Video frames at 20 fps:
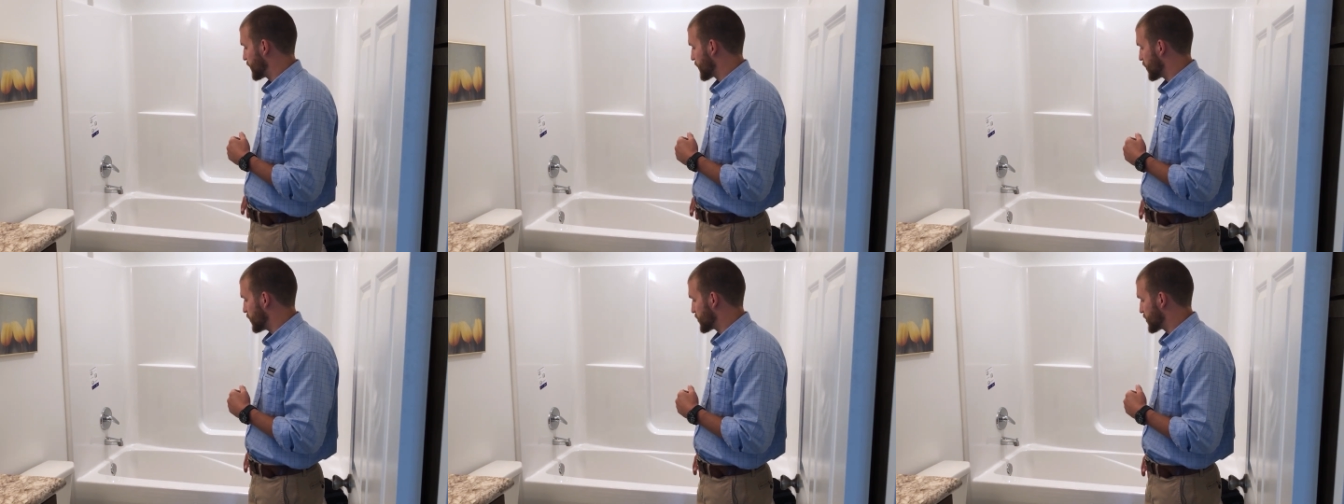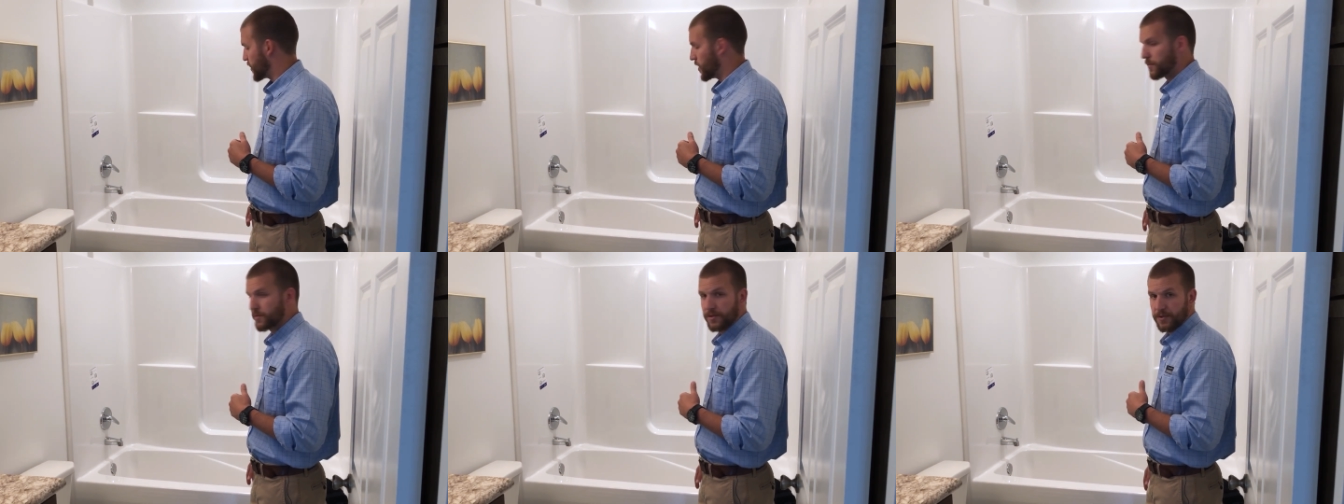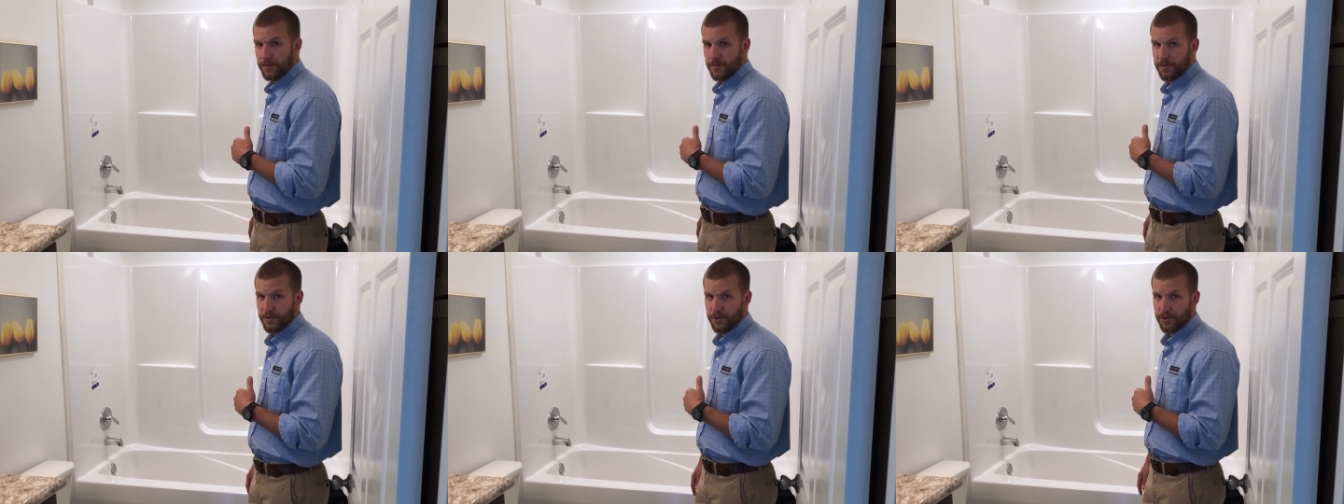which helps
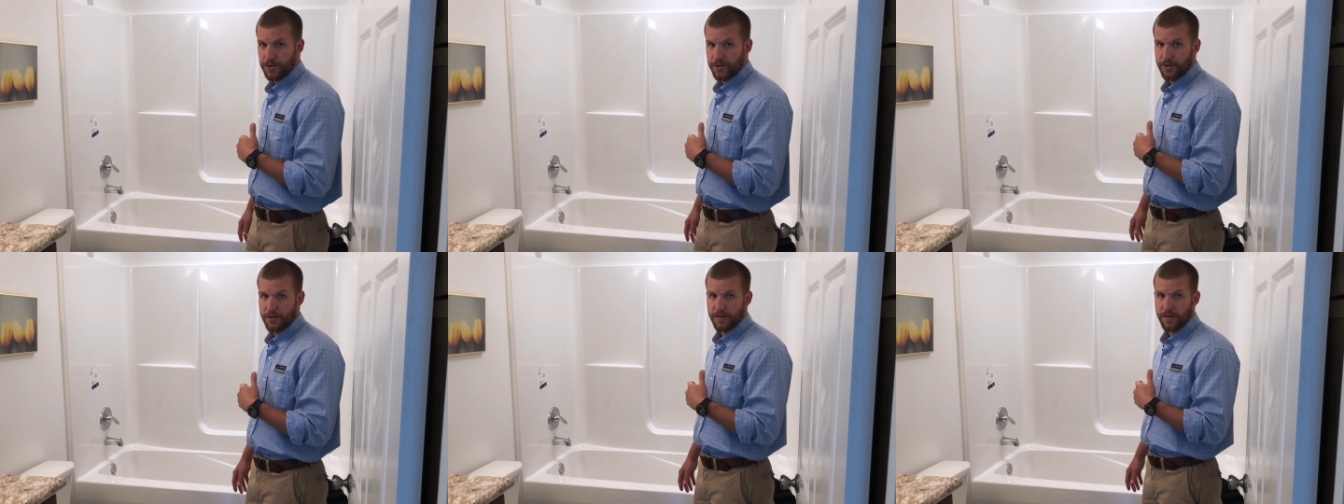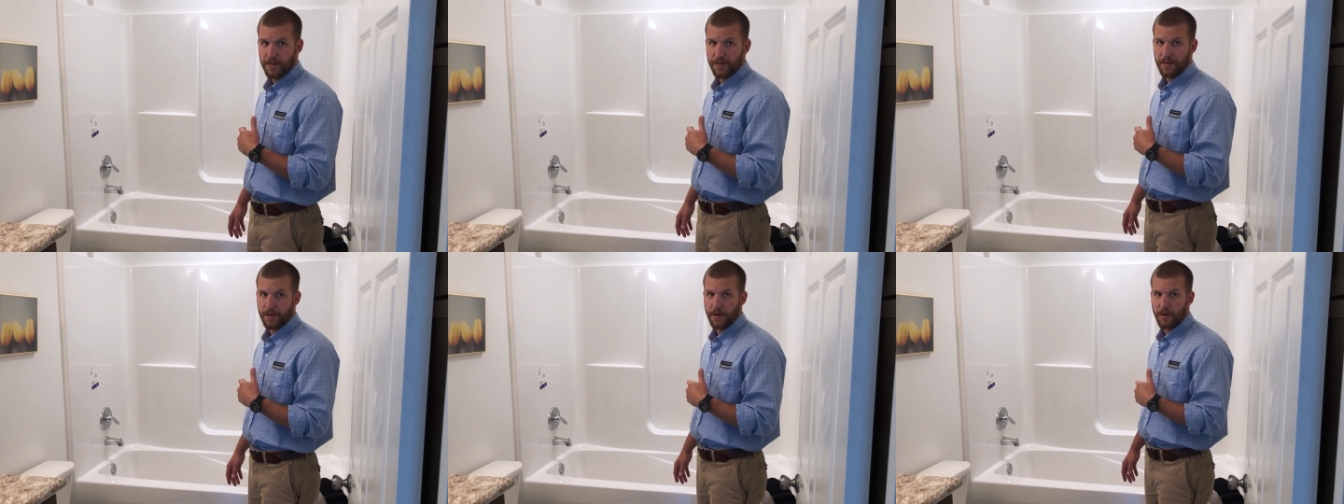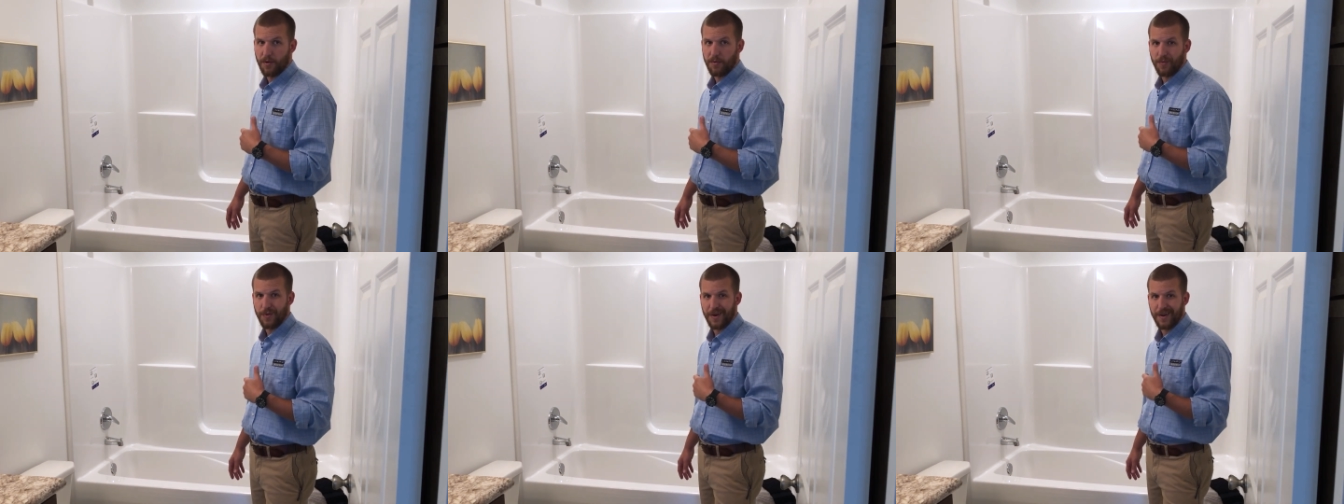to ensure that they
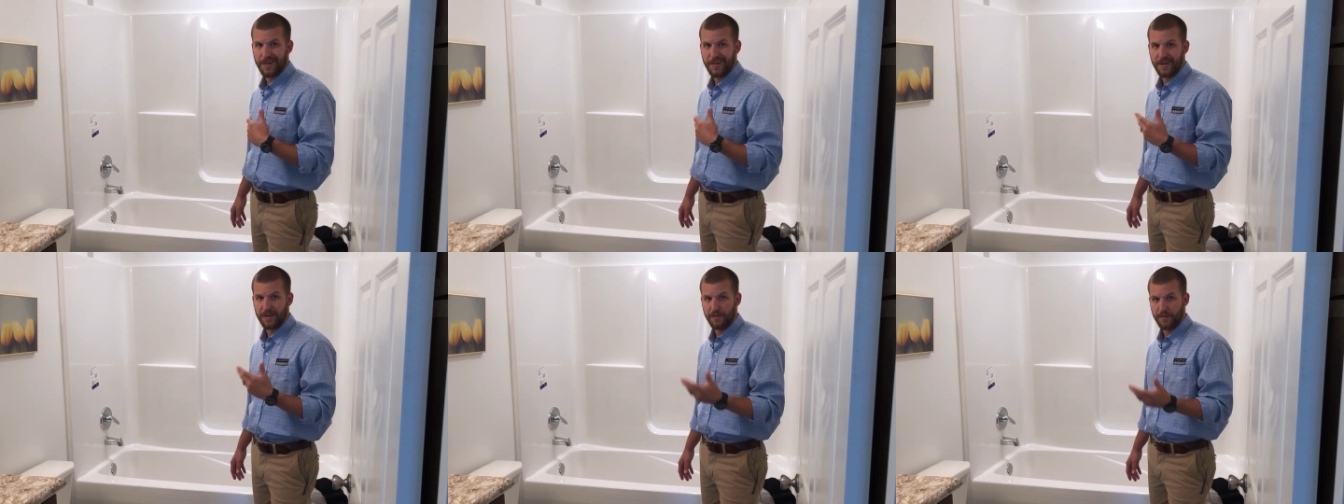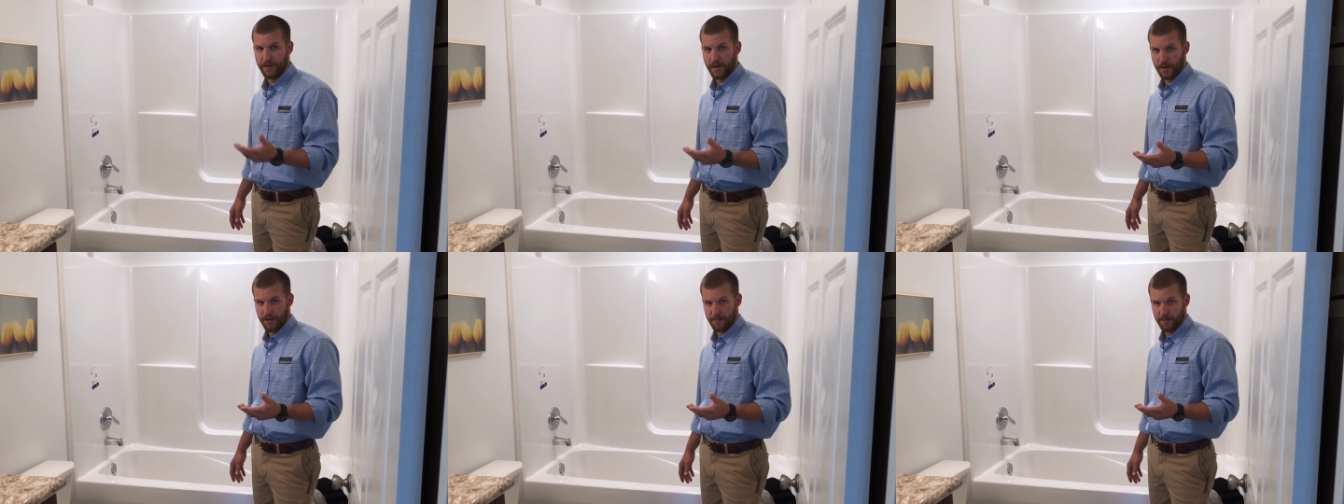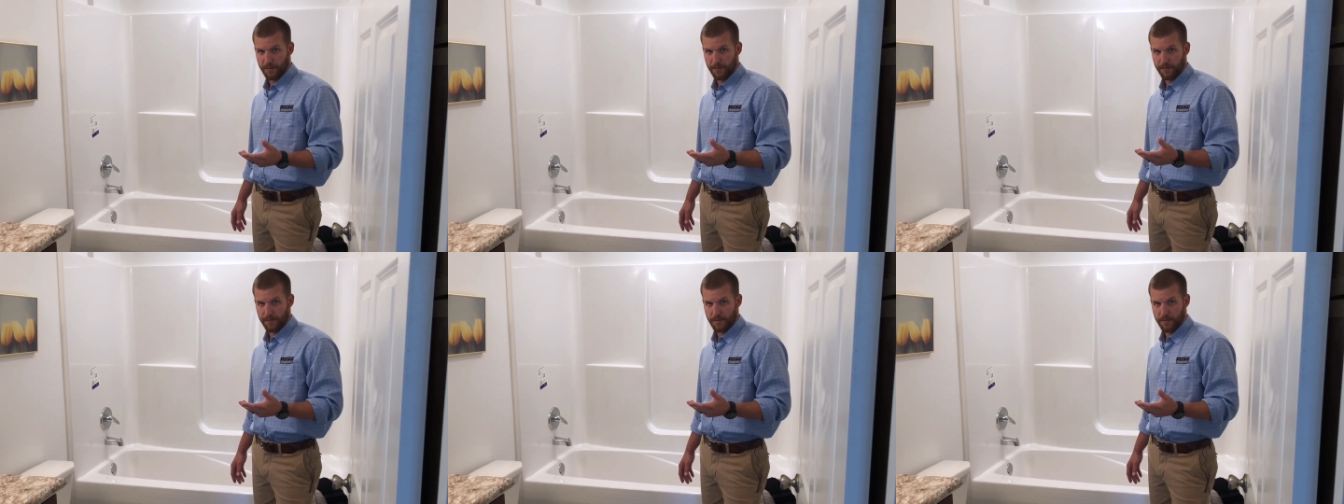are readily
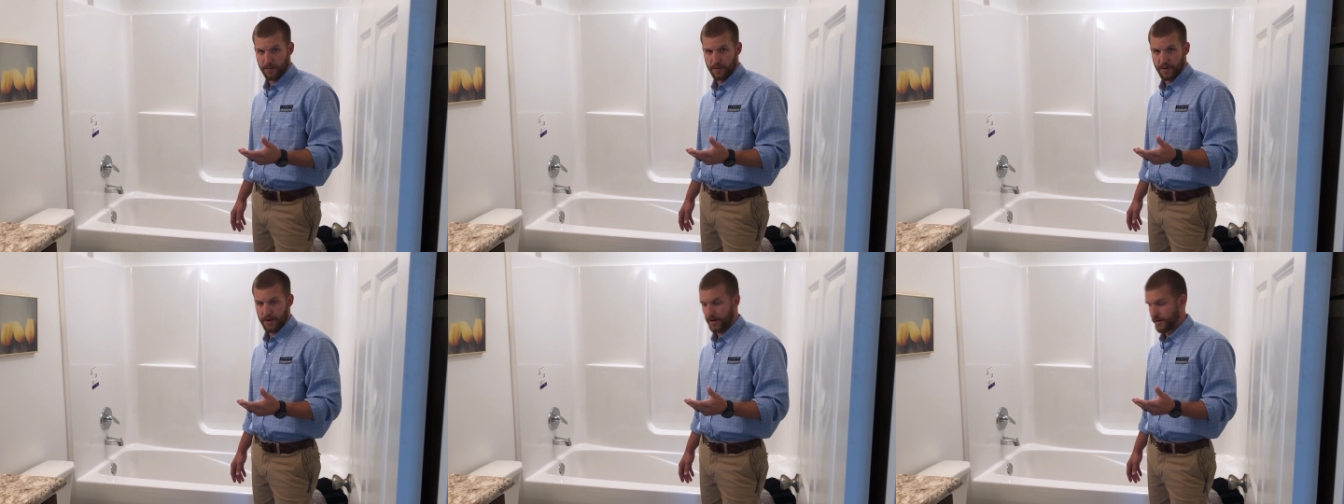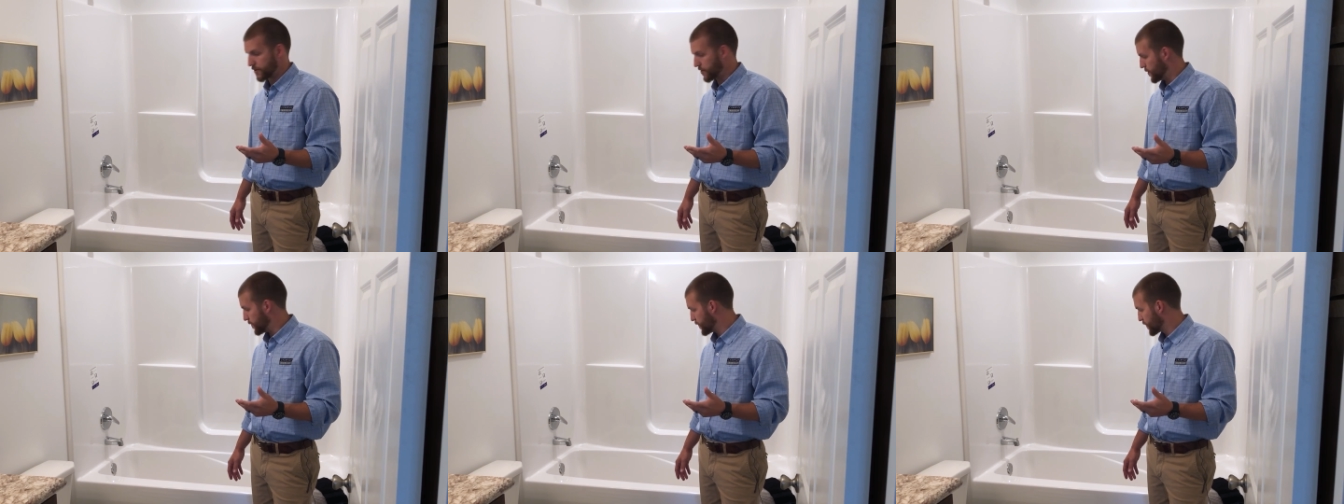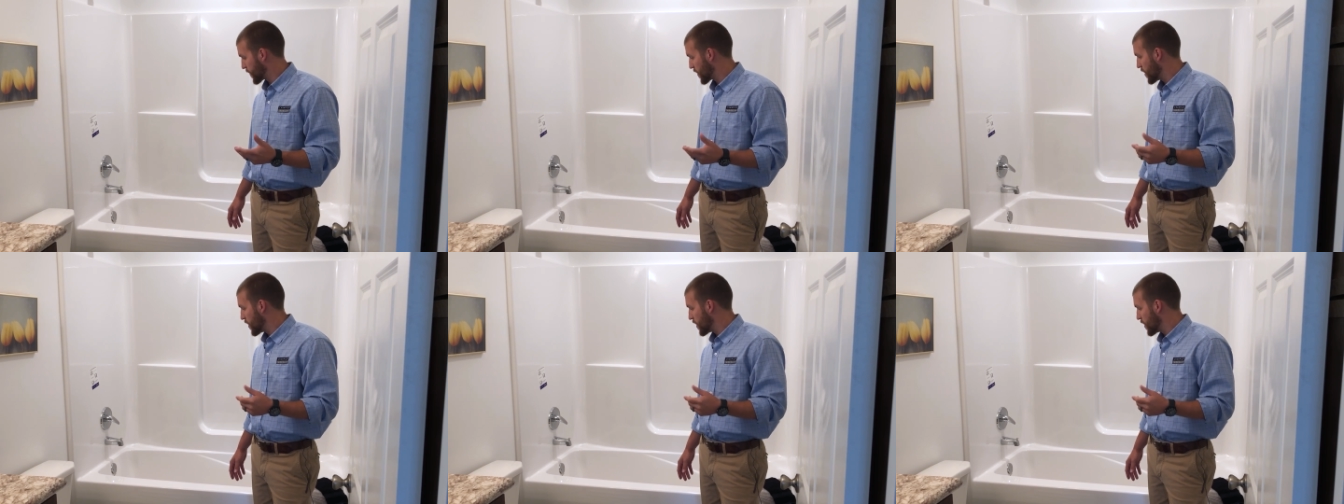available for production,